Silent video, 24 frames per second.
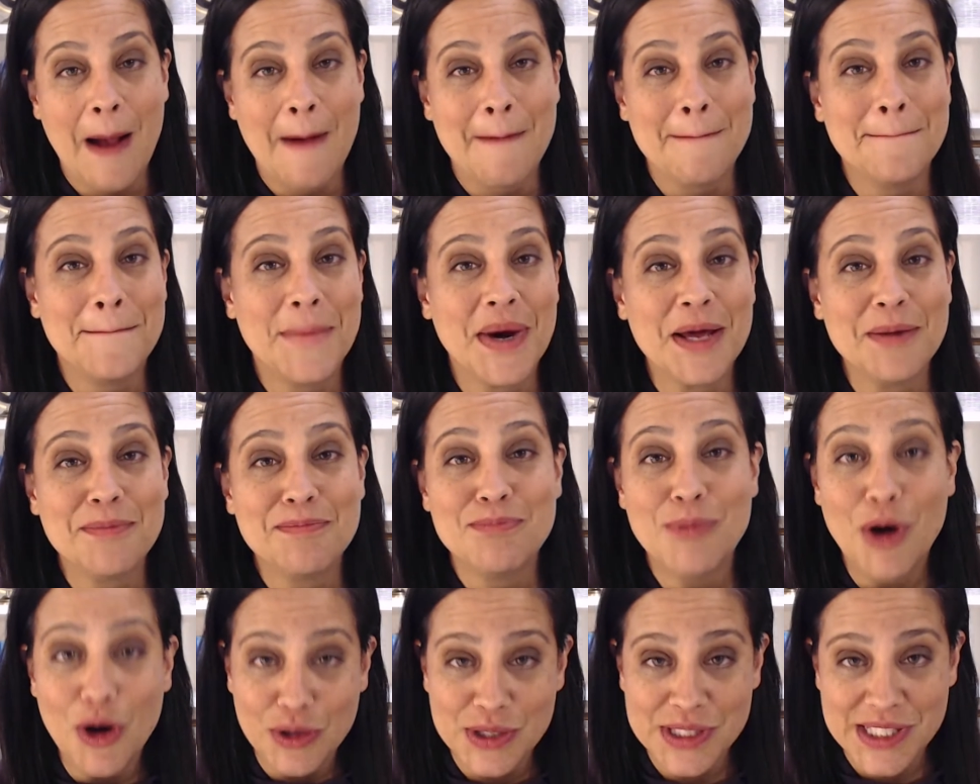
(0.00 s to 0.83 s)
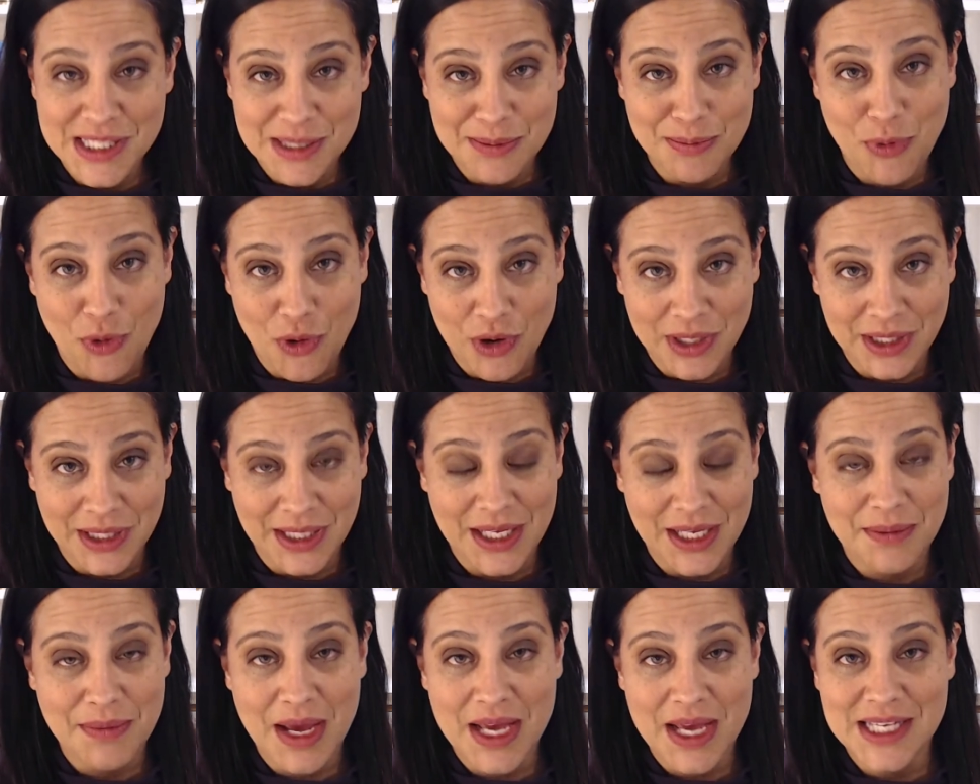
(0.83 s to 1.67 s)
But most importantly,
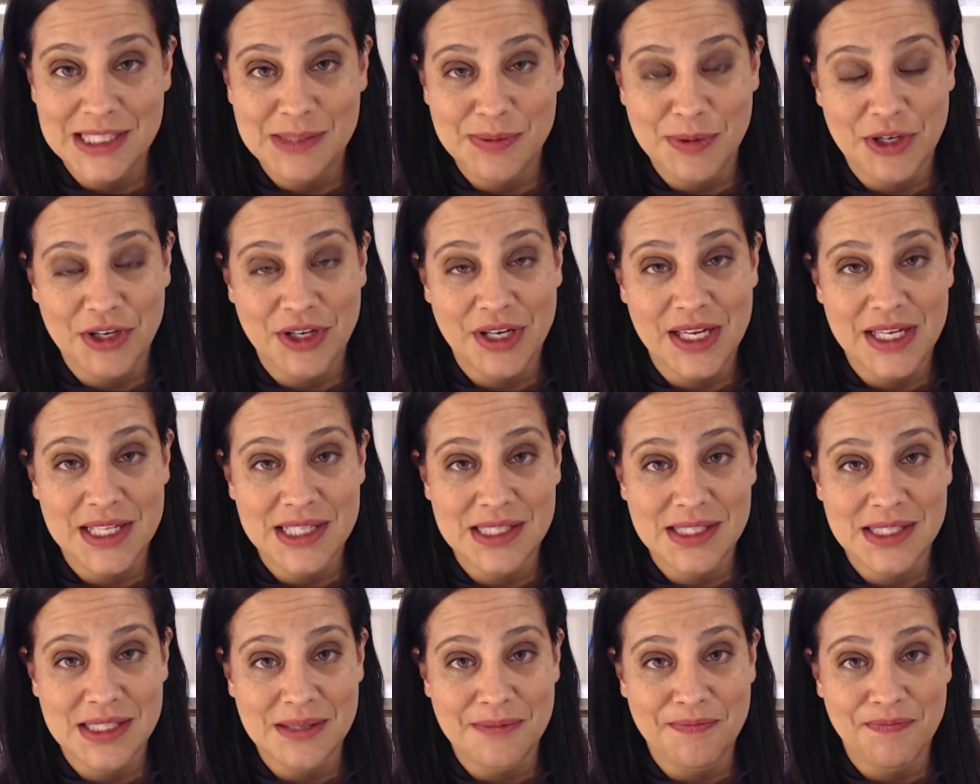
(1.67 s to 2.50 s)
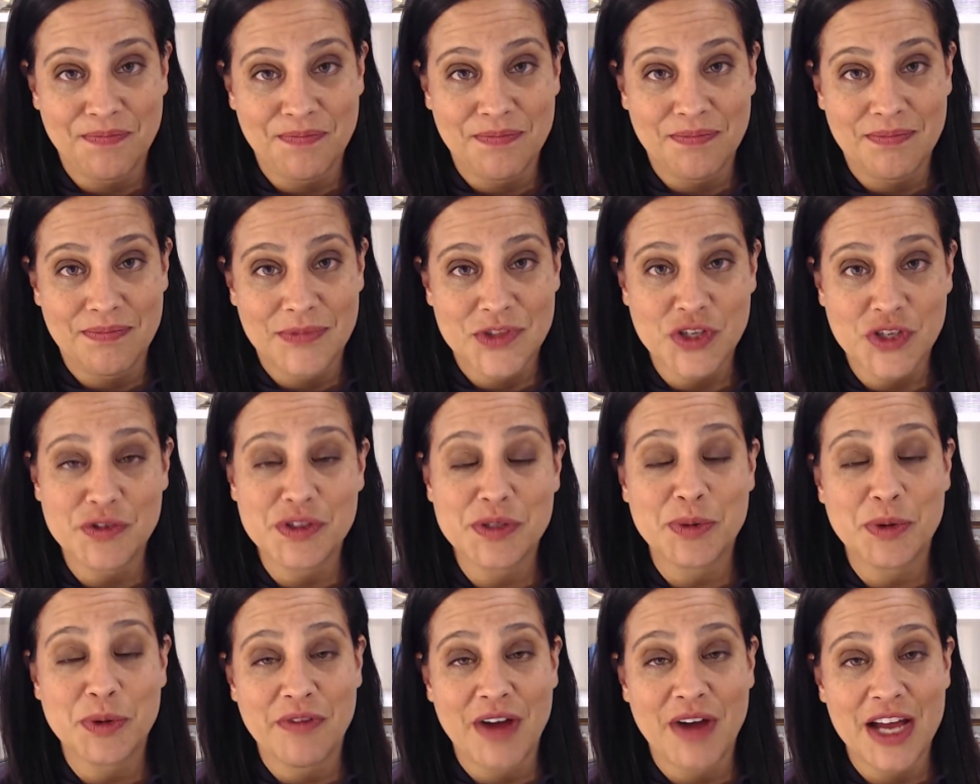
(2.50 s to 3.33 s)
in my experience, service
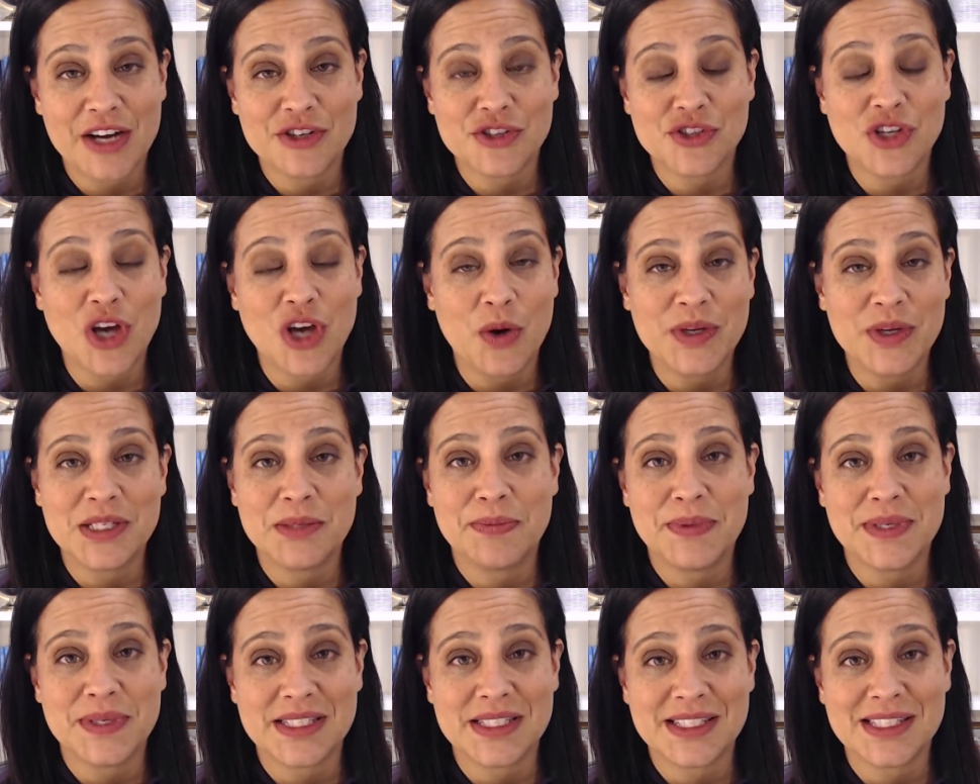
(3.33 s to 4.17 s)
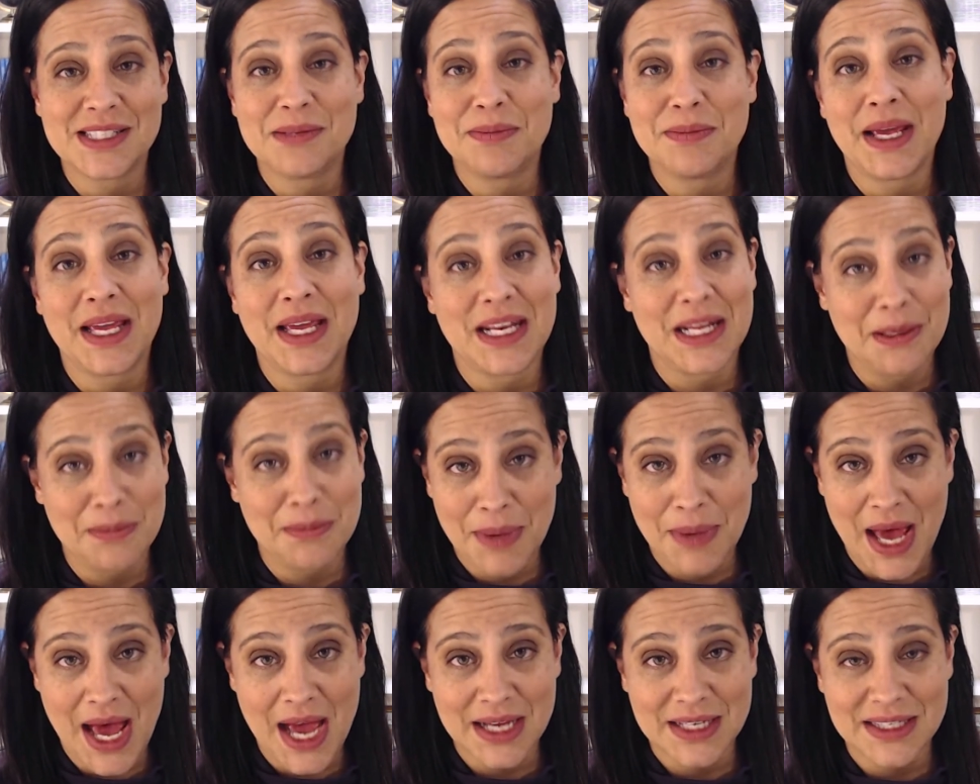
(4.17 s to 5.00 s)
providers go into business to make an
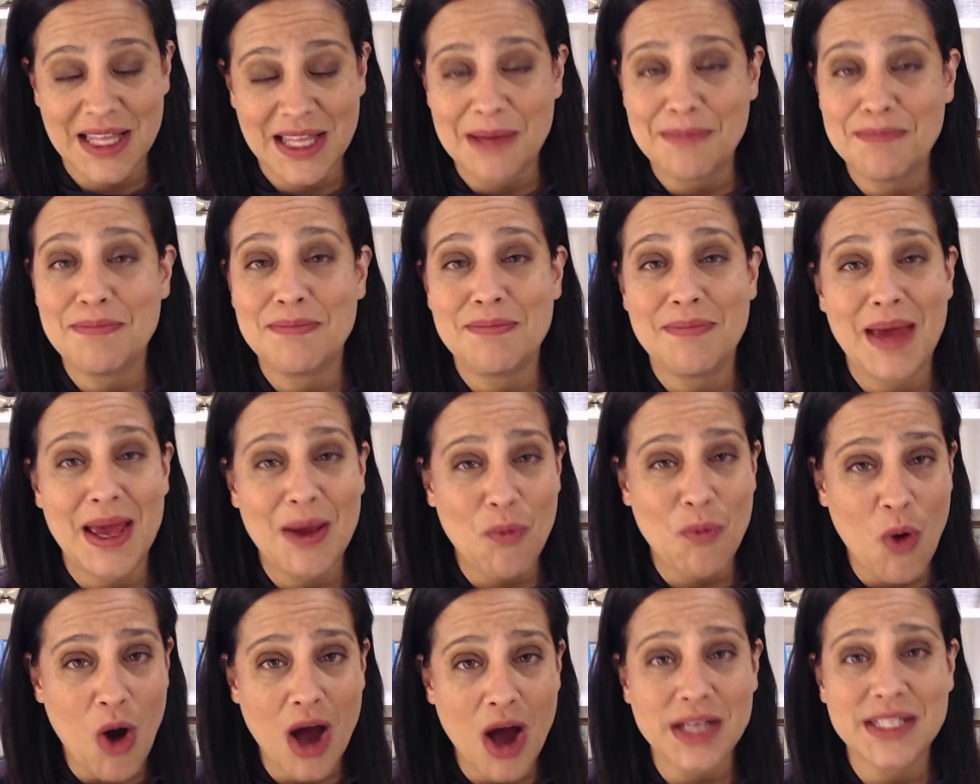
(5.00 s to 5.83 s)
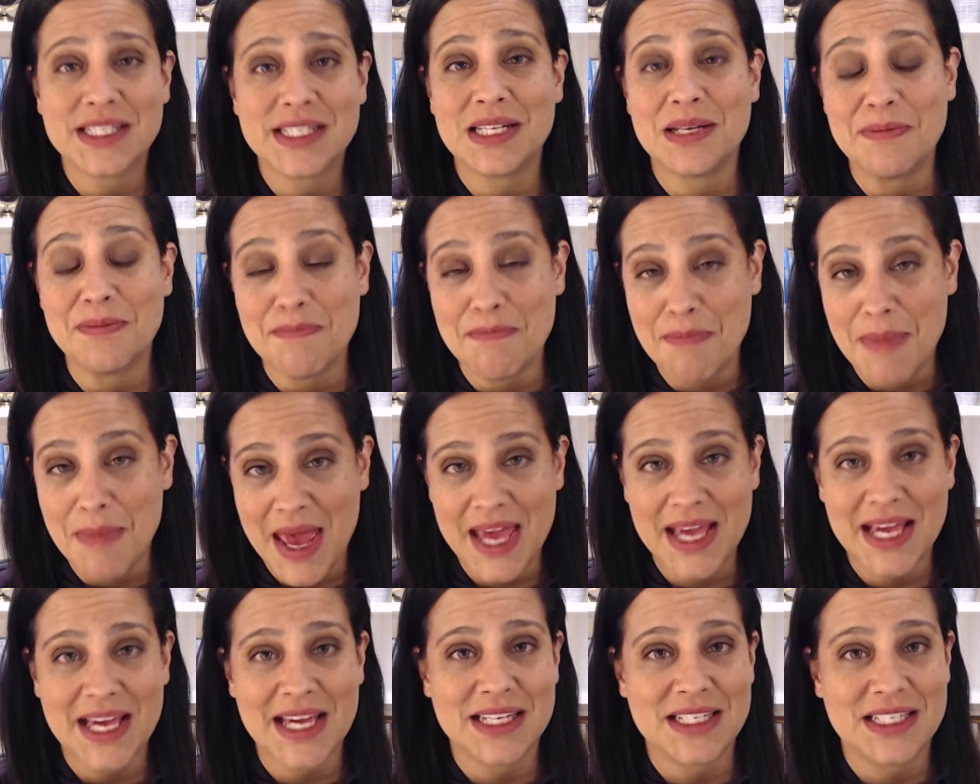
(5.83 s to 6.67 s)
impact. They want to
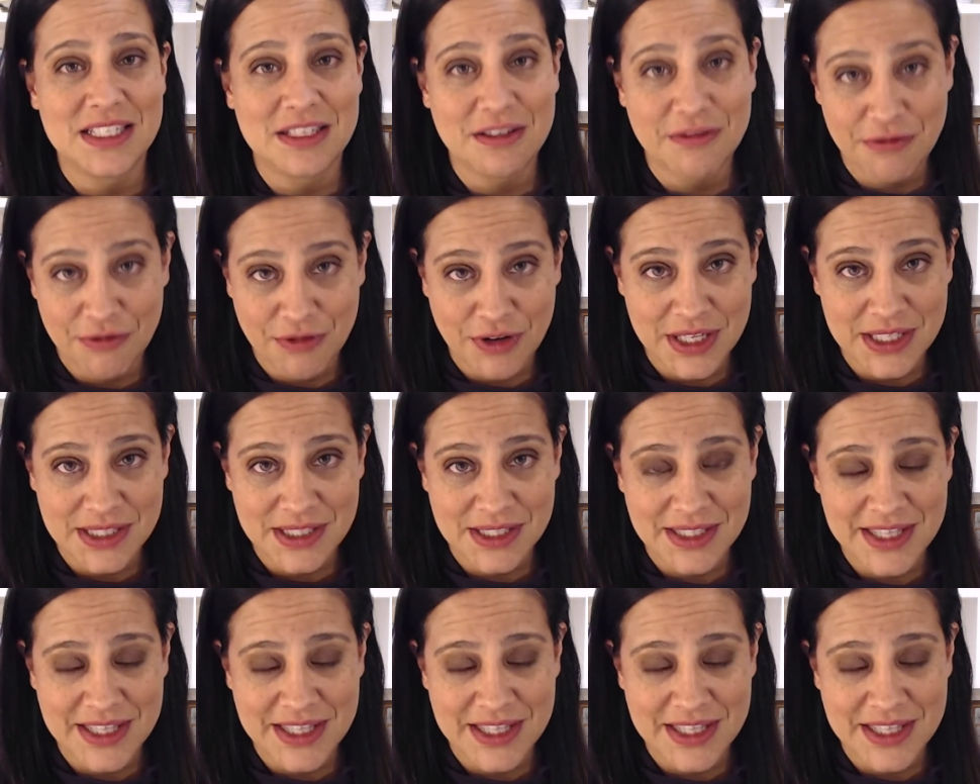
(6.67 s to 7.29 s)
make a difference.